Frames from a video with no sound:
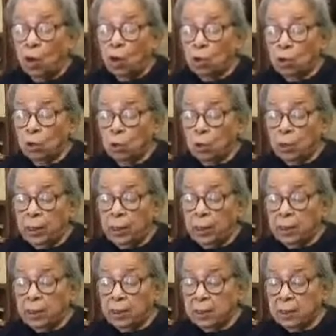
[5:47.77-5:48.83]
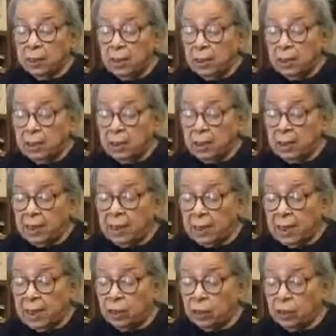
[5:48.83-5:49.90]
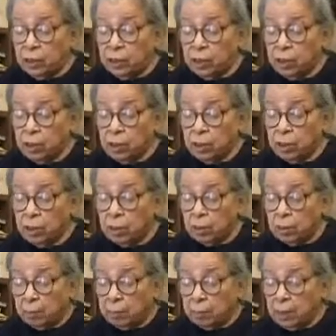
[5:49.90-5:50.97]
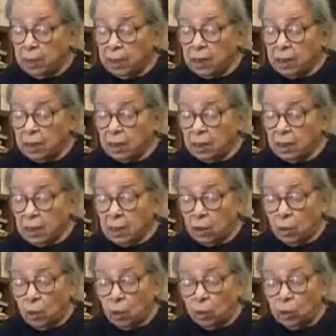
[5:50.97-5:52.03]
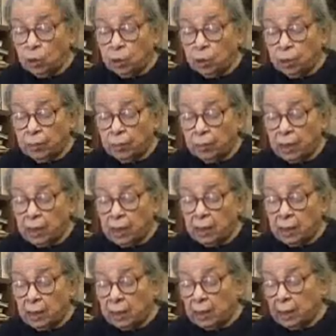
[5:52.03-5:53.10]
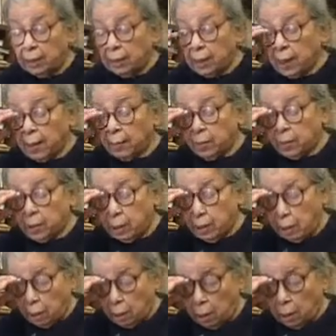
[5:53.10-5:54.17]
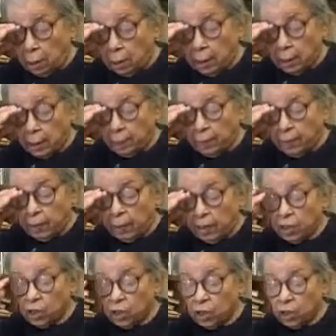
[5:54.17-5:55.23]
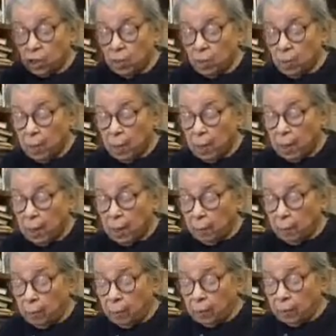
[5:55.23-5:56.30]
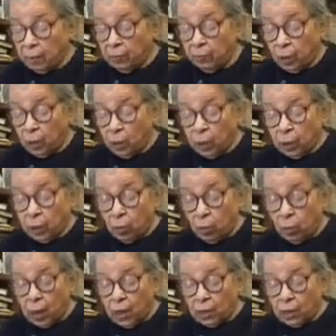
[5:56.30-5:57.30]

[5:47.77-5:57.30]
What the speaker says: not knowing a single Indian language, meet in a closed seminar in the capital city and make the following